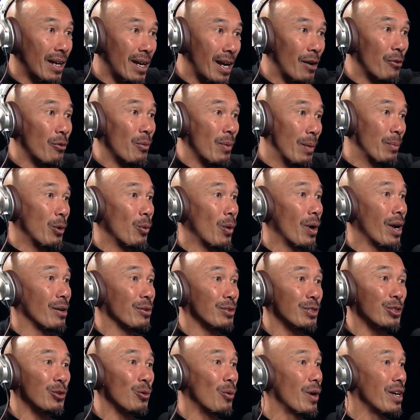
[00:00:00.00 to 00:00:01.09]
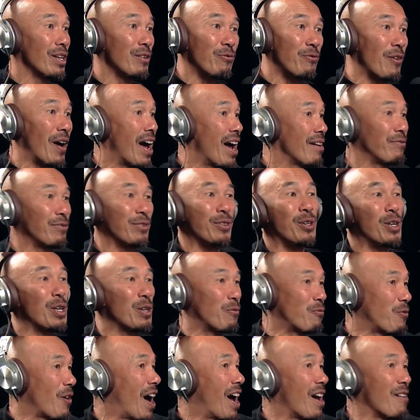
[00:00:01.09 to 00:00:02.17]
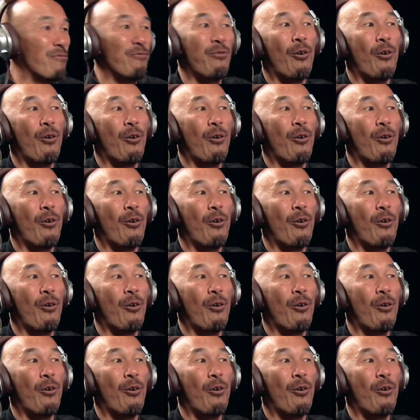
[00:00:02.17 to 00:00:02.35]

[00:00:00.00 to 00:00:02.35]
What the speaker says: And I remember when I was 25, 35,